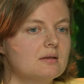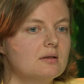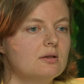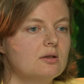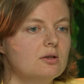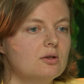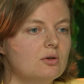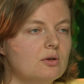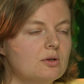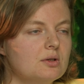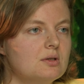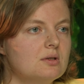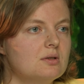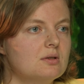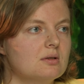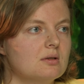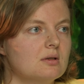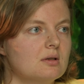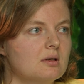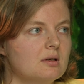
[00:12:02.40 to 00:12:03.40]

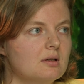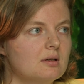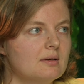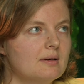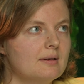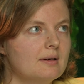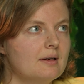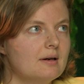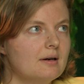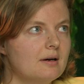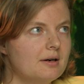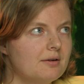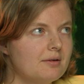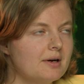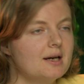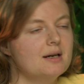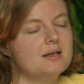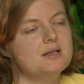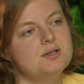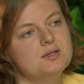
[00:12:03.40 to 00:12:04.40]
not
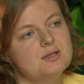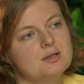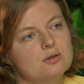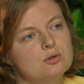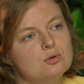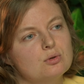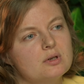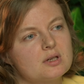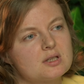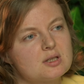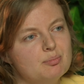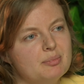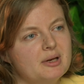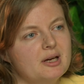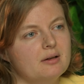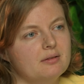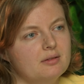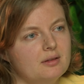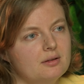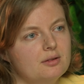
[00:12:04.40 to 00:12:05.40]
realistic to
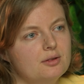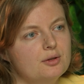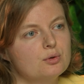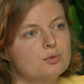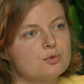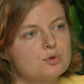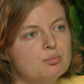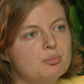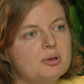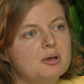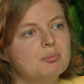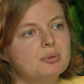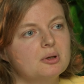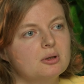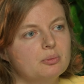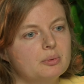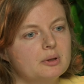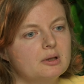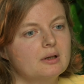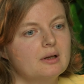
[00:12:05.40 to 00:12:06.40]
expect that those
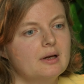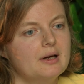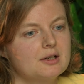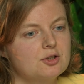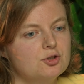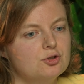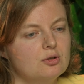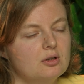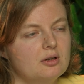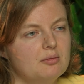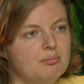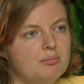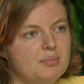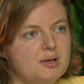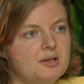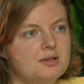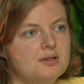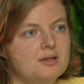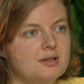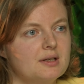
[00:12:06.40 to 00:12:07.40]
people will actually
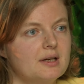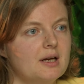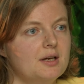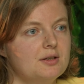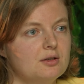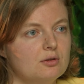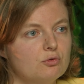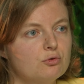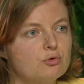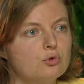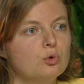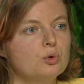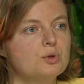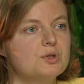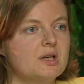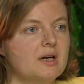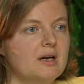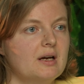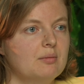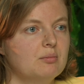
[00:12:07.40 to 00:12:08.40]
be dedicating full
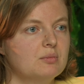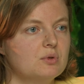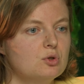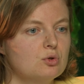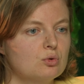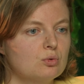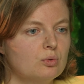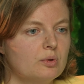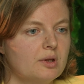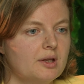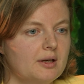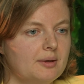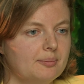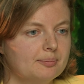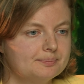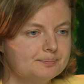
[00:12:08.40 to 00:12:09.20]
time to the